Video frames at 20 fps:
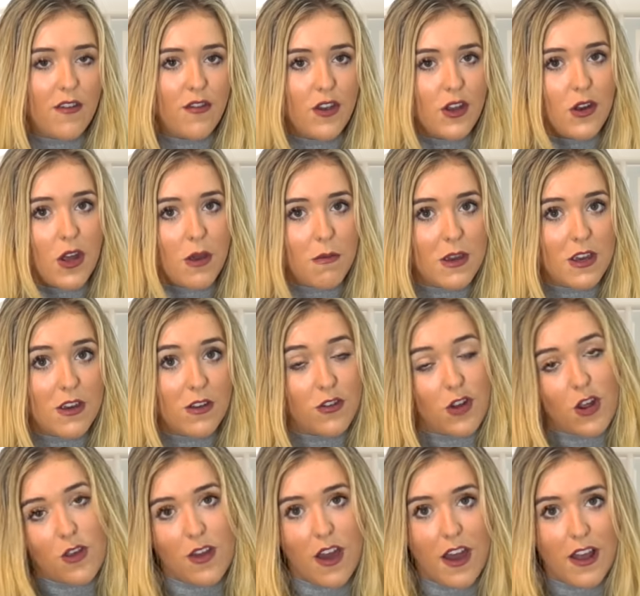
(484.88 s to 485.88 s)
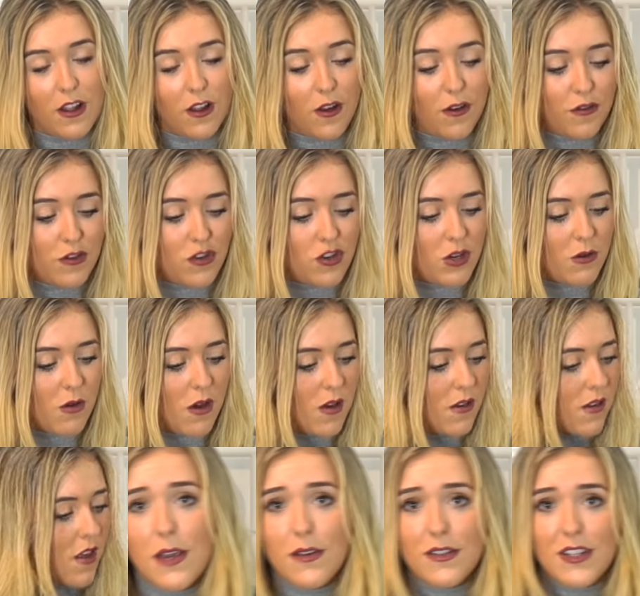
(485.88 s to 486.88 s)
if you know me, you'll know that I love
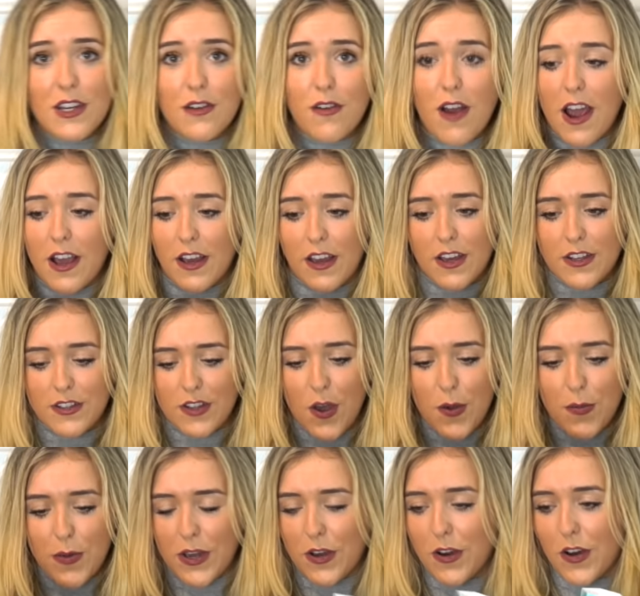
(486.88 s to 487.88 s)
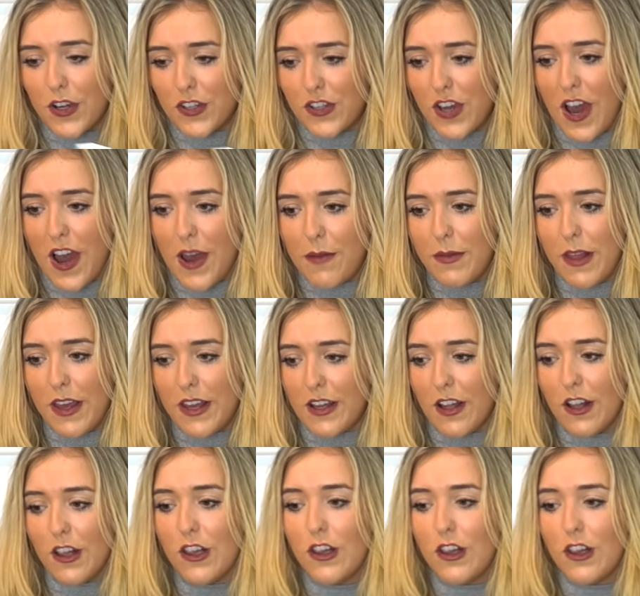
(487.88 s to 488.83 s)
duos. Beauty crackers. Oh my gosh, I'm like